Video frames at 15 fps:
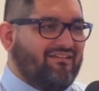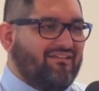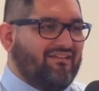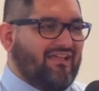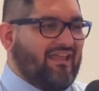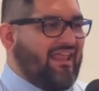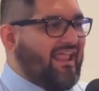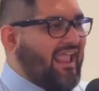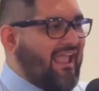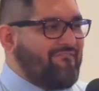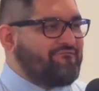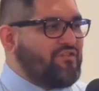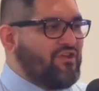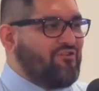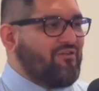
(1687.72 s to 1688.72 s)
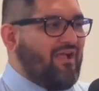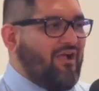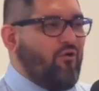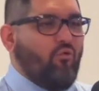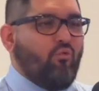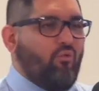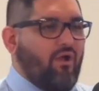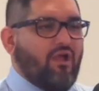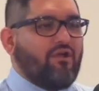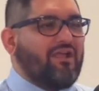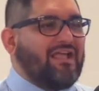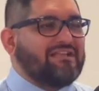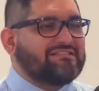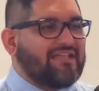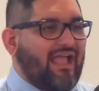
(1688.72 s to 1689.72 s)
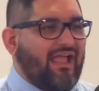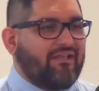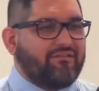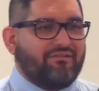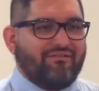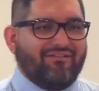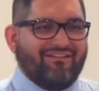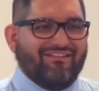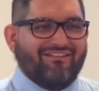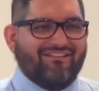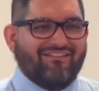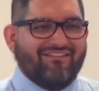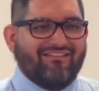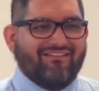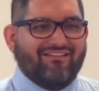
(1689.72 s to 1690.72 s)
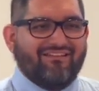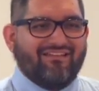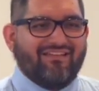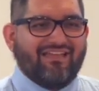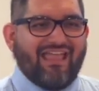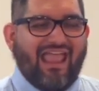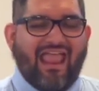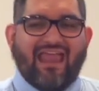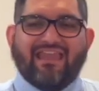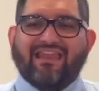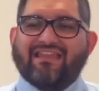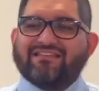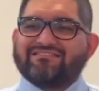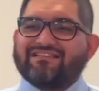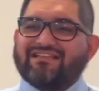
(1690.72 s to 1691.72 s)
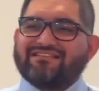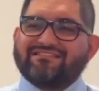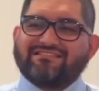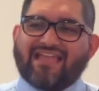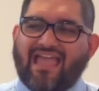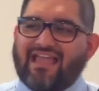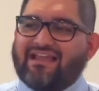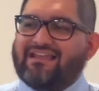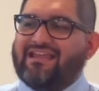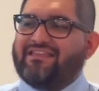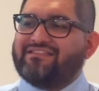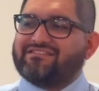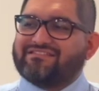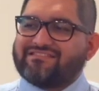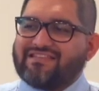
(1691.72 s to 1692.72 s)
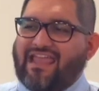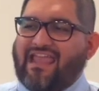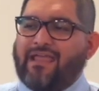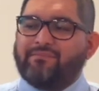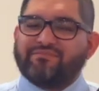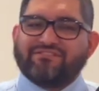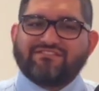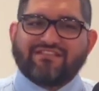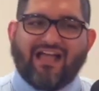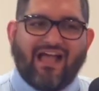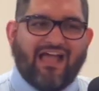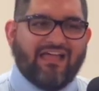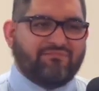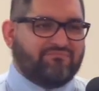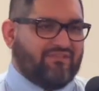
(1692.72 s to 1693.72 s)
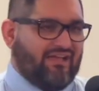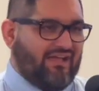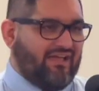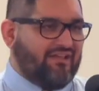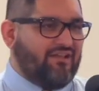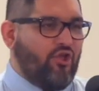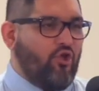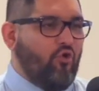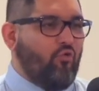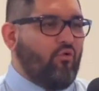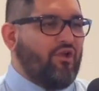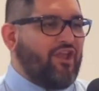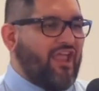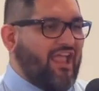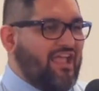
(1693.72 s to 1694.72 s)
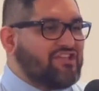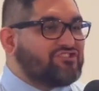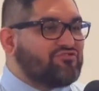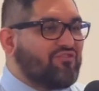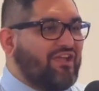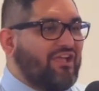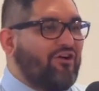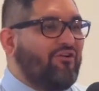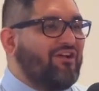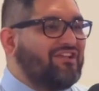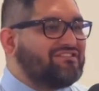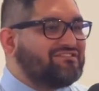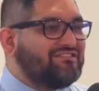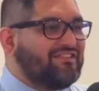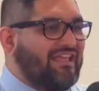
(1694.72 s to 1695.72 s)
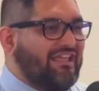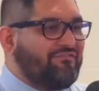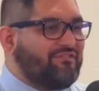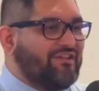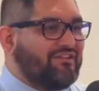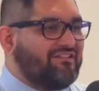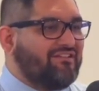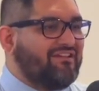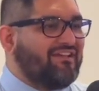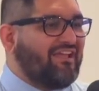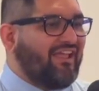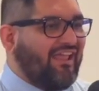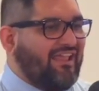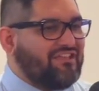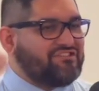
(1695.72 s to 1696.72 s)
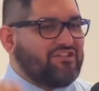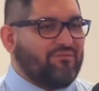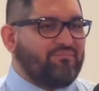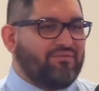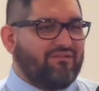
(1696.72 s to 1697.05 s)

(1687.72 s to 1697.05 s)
And they can't figure out where he's at. And it is exactly in the same timeline when Israel is leaving Egypt.